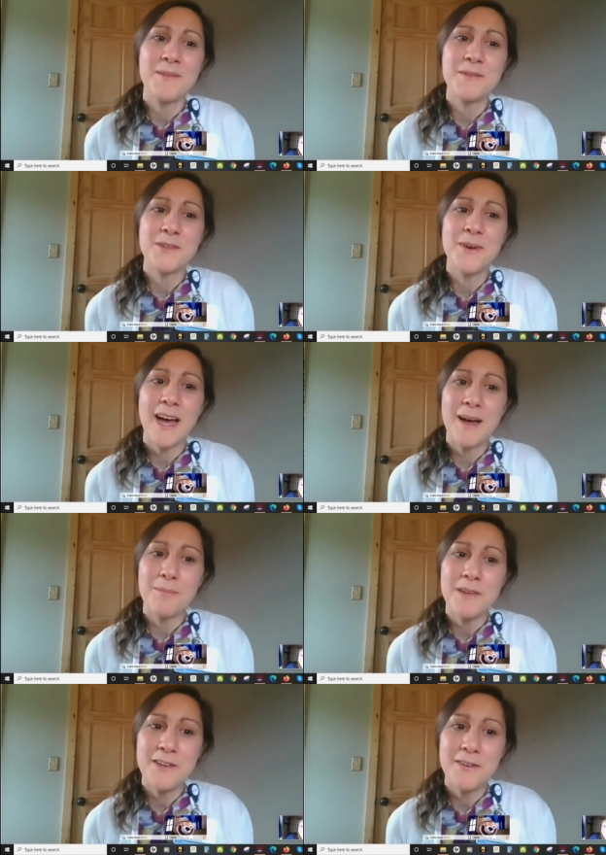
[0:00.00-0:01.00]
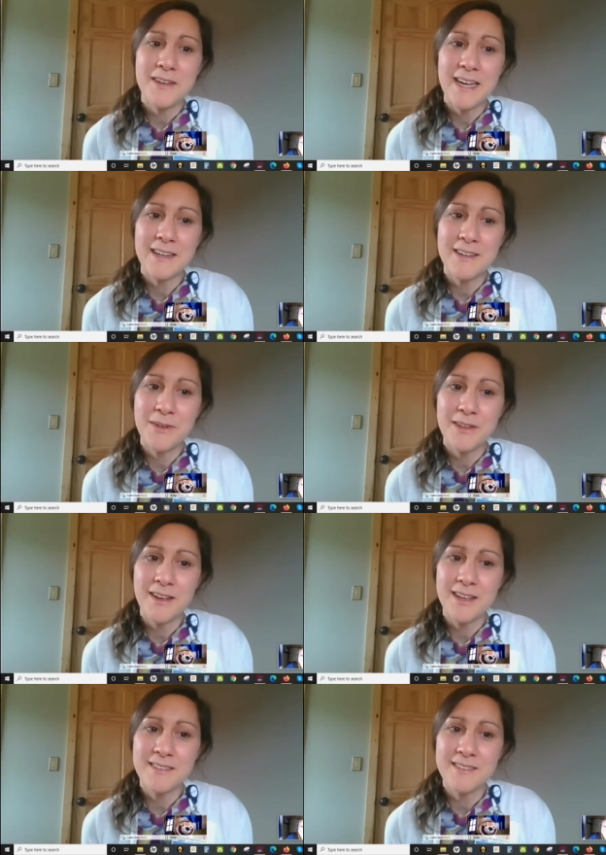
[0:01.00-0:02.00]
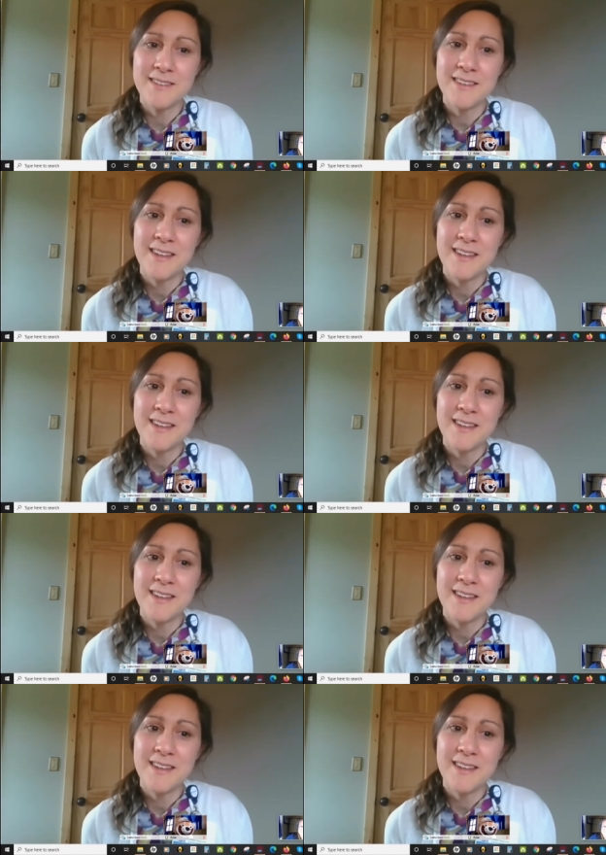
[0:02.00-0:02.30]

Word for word: I'm so happy you connected with us